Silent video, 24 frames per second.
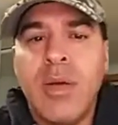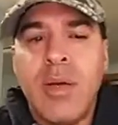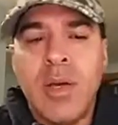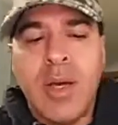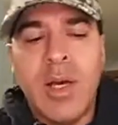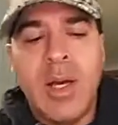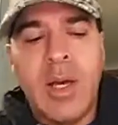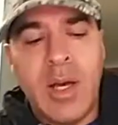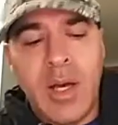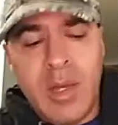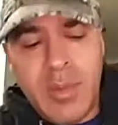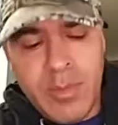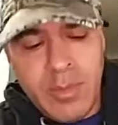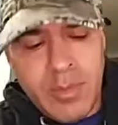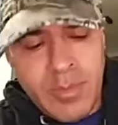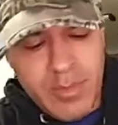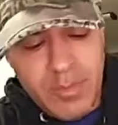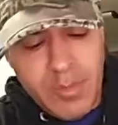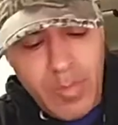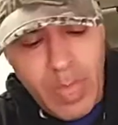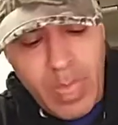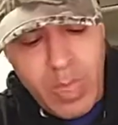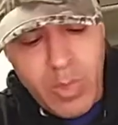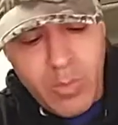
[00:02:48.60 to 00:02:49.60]

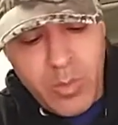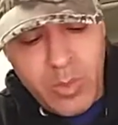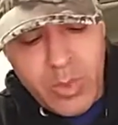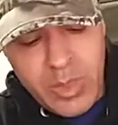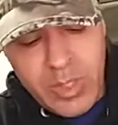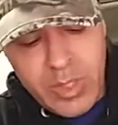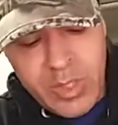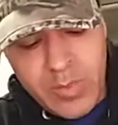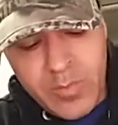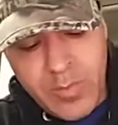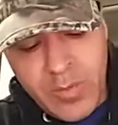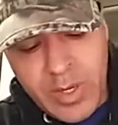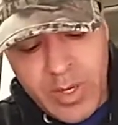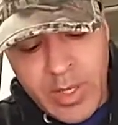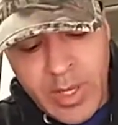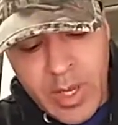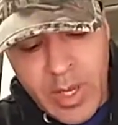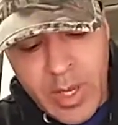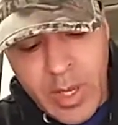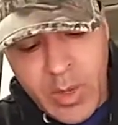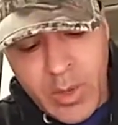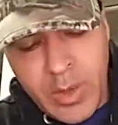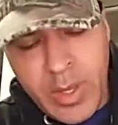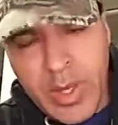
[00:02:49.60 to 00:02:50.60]
with this
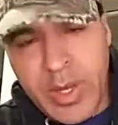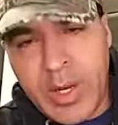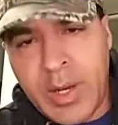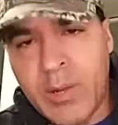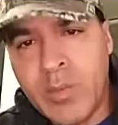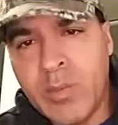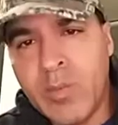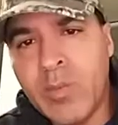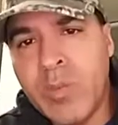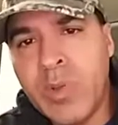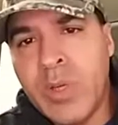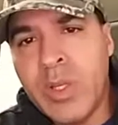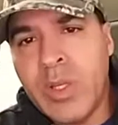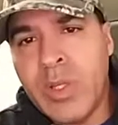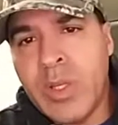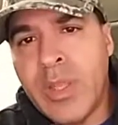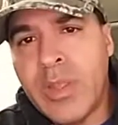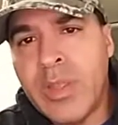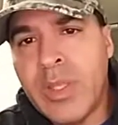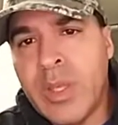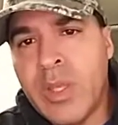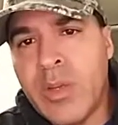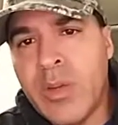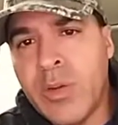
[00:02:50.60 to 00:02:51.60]
video, and I really
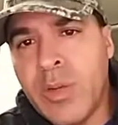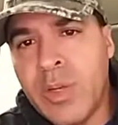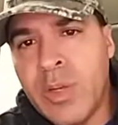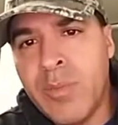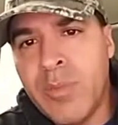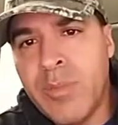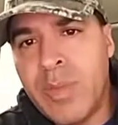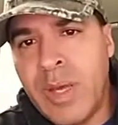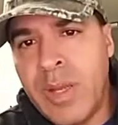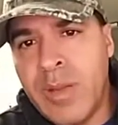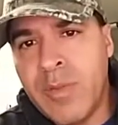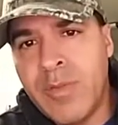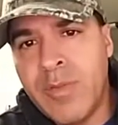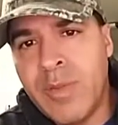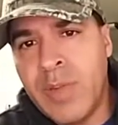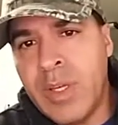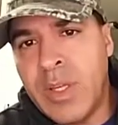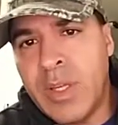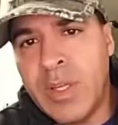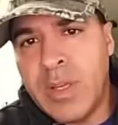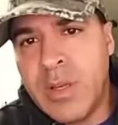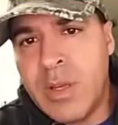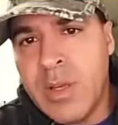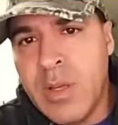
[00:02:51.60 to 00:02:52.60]
think you're going to
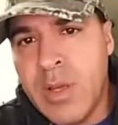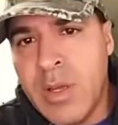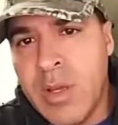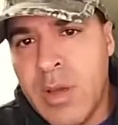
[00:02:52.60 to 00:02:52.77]
benefit